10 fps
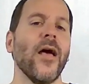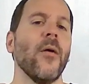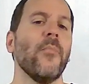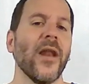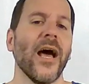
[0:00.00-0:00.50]

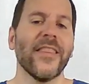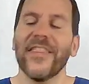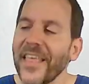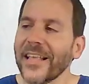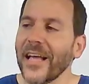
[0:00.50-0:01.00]
But I
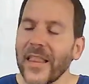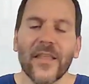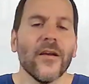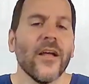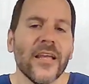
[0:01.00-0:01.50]
think
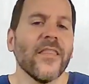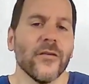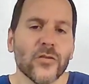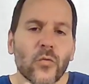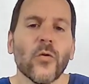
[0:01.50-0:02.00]
that, again,
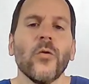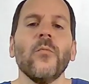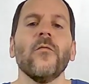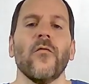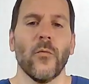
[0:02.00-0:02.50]
there's room
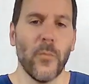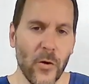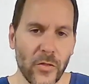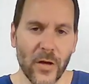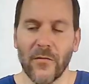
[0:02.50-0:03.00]
for
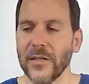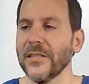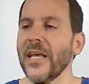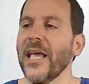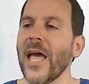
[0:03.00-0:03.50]
both of us,
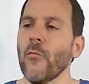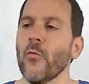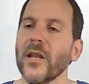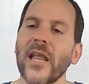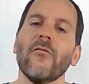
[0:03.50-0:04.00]
and we
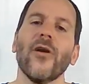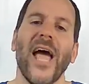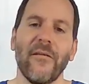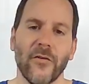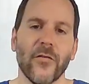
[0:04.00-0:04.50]
never
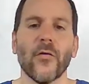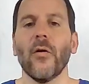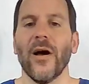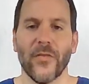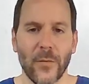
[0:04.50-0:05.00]
have to throw
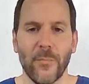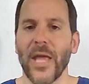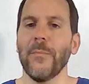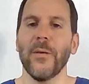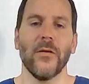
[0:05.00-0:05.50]
out the
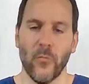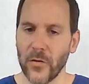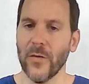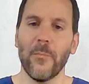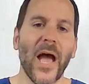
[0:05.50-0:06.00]
baby with
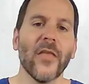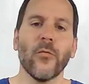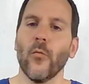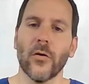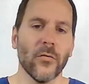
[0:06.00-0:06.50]
the
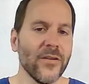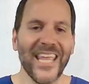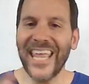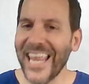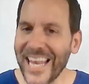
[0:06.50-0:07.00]
bathwater on
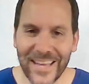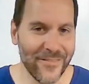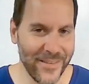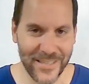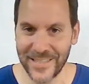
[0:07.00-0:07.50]
any of
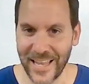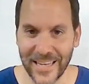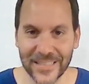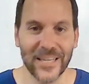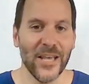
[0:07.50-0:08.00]
these
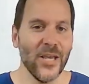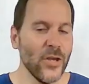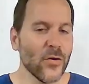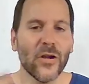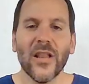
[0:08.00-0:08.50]
things. You
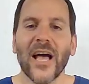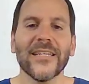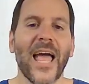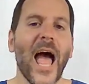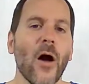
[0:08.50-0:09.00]
collect
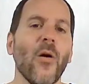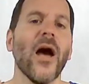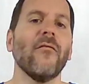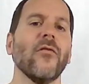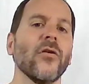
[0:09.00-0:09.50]

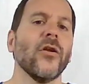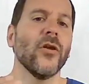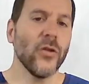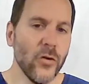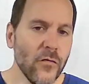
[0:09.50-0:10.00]
however
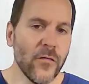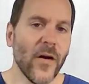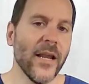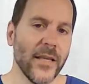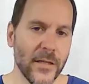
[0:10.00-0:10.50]
you
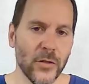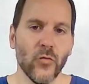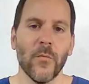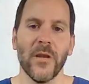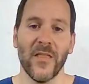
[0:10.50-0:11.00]
find
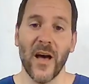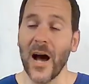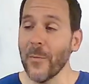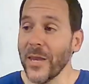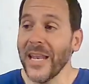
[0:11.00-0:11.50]
enjoyment in the
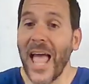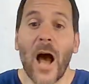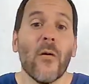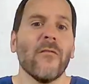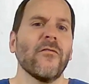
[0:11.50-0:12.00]
hobby and
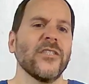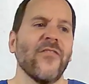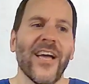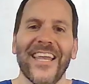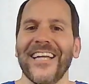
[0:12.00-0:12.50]
however is
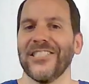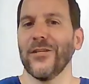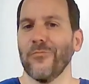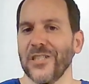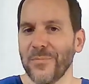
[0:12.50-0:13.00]
financially
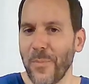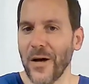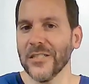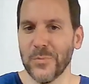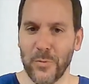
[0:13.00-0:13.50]

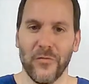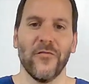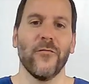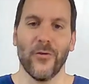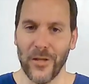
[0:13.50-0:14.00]
responsible
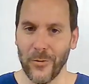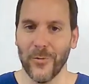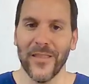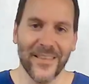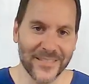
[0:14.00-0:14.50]
for you
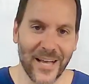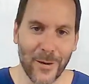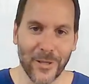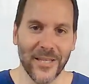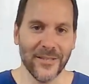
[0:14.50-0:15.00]
in this
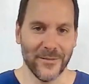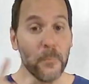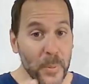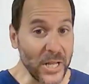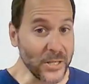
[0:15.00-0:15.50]
hobby.
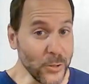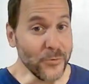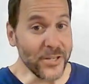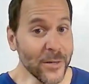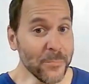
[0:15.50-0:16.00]
But you
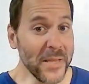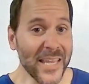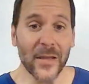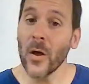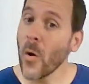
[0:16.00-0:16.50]
tell
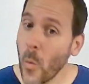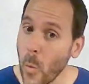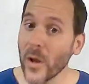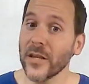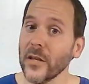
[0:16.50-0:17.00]
me,
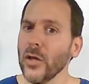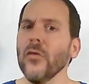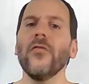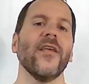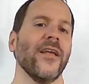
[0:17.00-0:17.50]
what do you
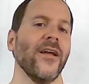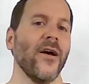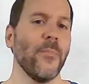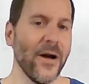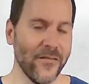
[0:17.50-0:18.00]
think
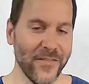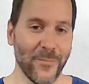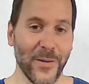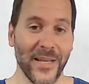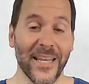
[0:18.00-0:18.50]
about
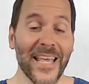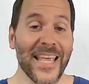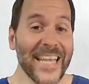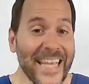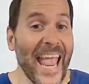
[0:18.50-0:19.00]
flipping?
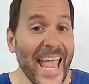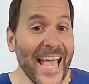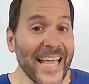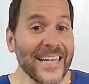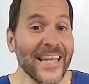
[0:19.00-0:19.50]

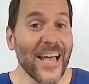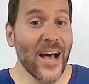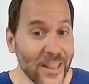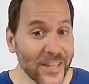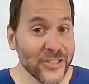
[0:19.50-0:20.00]
Can
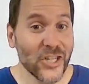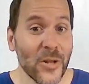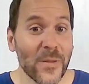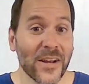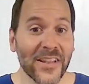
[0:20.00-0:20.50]
a
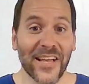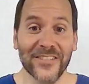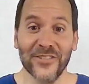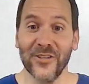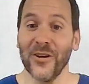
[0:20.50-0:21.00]
legitimate
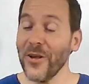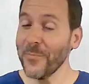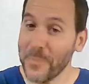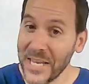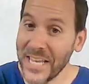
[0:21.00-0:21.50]
collector
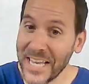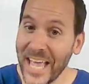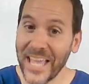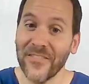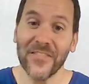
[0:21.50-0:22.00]
be
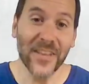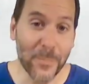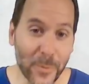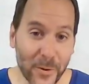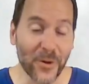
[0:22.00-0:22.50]
a
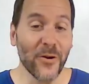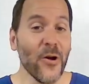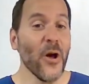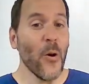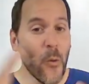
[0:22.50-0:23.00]
flipper,
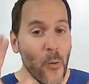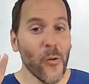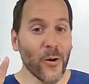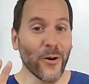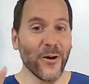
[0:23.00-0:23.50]

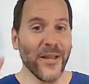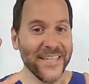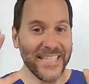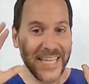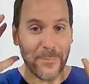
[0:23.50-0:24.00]
or
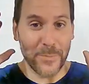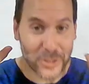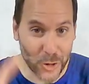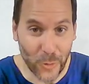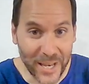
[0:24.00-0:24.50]
is he
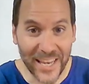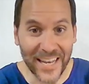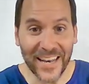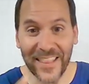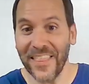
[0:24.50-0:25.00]

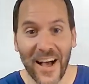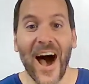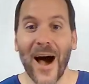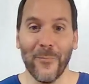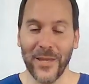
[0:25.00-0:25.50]
betraying the
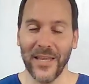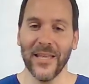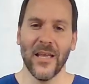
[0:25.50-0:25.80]
hobby?